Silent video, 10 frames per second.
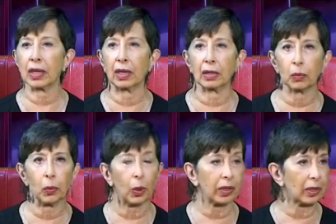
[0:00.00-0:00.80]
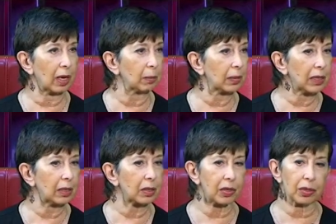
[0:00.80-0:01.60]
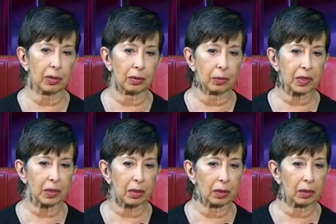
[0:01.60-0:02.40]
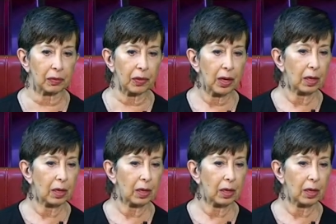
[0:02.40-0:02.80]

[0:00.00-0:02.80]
and what that means in terms of